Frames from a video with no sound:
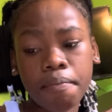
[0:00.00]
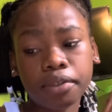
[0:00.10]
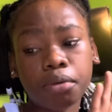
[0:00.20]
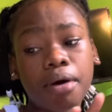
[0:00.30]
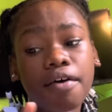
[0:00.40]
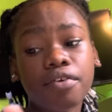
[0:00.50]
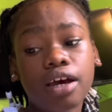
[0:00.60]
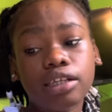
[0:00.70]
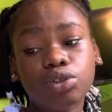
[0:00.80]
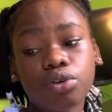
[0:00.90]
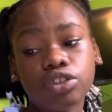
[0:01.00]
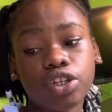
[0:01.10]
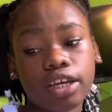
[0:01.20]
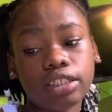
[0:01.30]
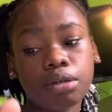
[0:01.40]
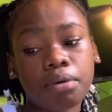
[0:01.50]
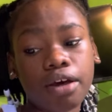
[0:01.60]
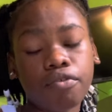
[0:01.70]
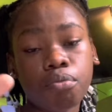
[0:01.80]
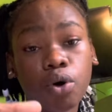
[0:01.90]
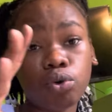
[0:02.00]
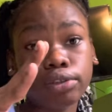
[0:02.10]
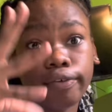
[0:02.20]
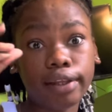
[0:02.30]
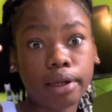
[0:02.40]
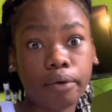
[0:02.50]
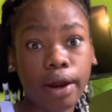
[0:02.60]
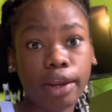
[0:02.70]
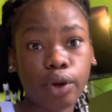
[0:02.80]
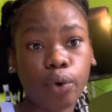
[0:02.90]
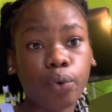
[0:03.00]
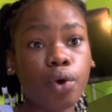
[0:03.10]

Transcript: So I forgot, so I'm gonna try to get a bag for my outfit right now.